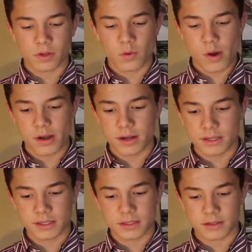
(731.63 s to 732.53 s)

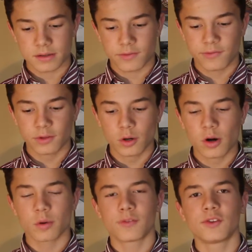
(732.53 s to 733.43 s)
whereas
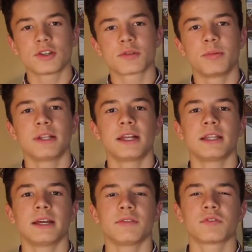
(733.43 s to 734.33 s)
flora refers to
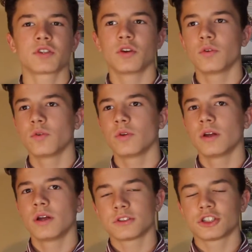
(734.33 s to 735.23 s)
plant life, so
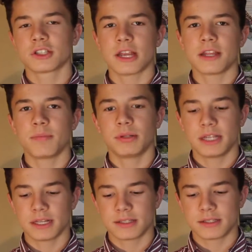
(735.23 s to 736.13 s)
just any
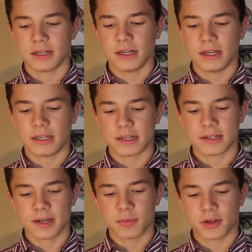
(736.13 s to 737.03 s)
plants in that
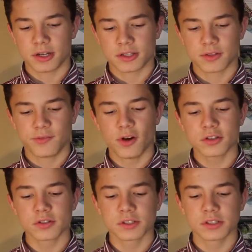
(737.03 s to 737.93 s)
time period. So the
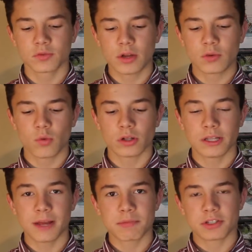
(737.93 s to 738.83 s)
fossils in the Redwall
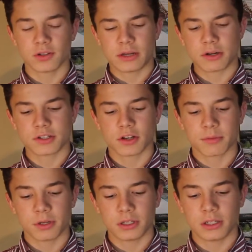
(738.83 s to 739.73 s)
limestone that I was
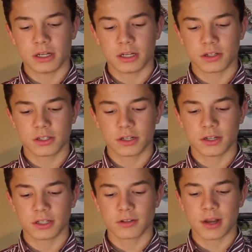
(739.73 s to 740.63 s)
talking about uh, earlier
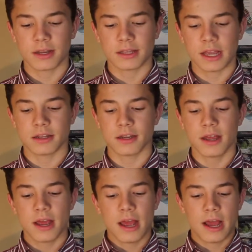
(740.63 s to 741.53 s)
in the Grand Canyon
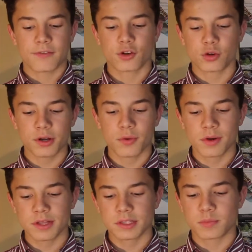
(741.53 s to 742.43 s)
have
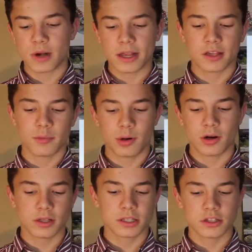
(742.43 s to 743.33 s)
crinoids,
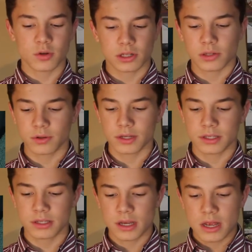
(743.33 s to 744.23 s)
brachiopods,
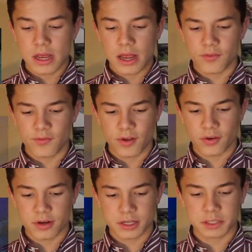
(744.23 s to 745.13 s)
nautiloids, and
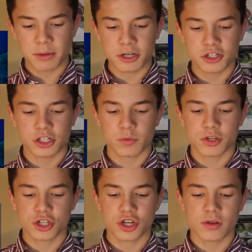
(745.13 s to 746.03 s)
various sponges
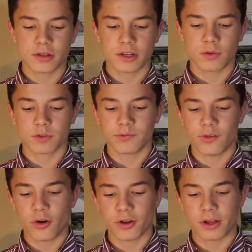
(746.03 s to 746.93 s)
which show that there was
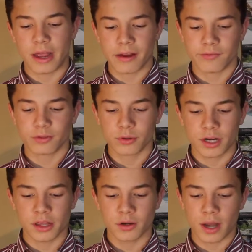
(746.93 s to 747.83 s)
fauna and
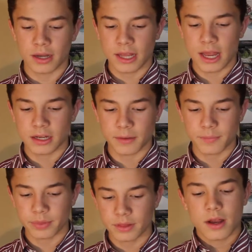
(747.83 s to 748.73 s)
flora in the Grand Canyon.
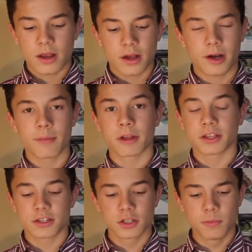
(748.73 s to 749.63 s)
Um, in
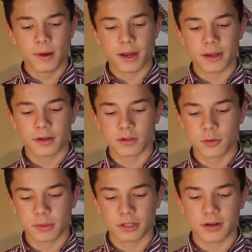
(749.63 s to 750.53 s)
the Supai
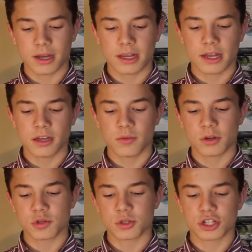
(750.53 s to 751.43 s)
group in the Grand Canyon,
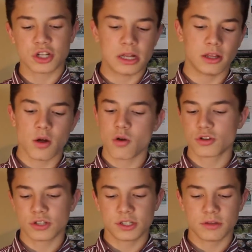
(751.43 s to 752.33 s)
which was shallow
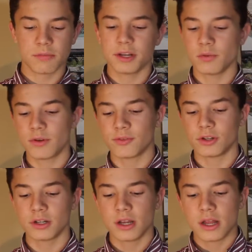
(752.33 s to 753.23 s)
oceans and muddy
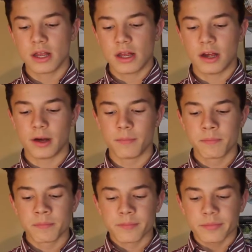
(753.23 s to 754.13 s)
river, um,
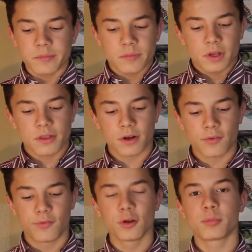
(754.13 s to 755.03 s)
there are
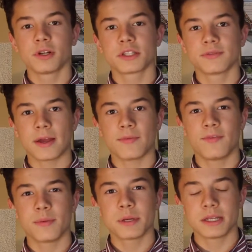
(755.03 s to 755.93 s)
footprints of
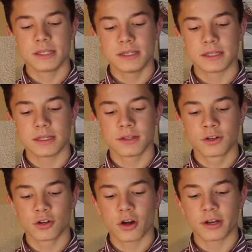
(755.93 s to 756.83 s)
amphibians
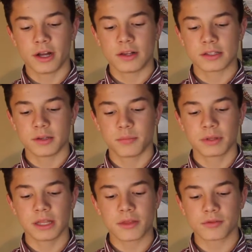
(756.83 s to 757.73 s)
and crocodiles and a
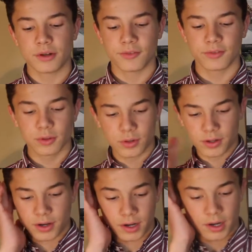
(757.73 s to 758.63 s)
plethora of flora
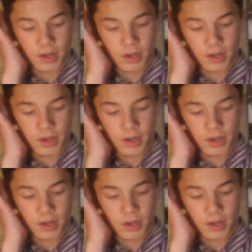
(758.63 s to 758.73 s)
there.